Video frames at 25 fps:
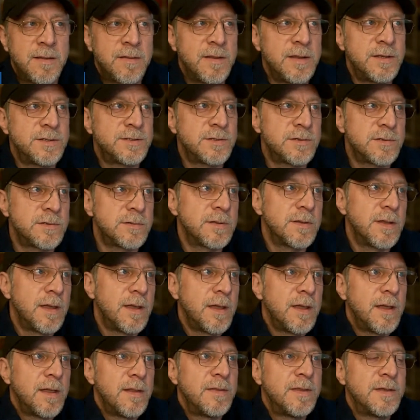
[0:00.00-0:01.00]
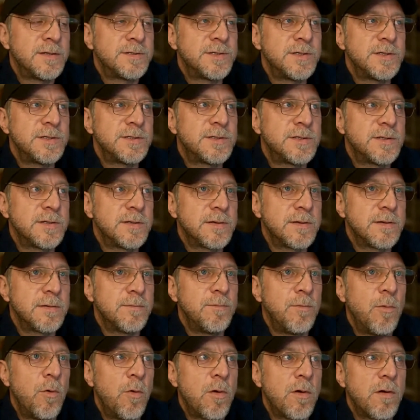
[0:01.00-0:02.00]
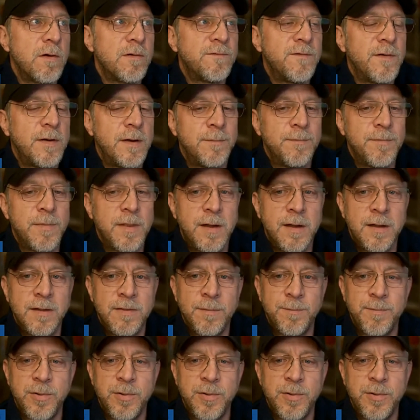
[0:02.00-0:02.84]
This is more of the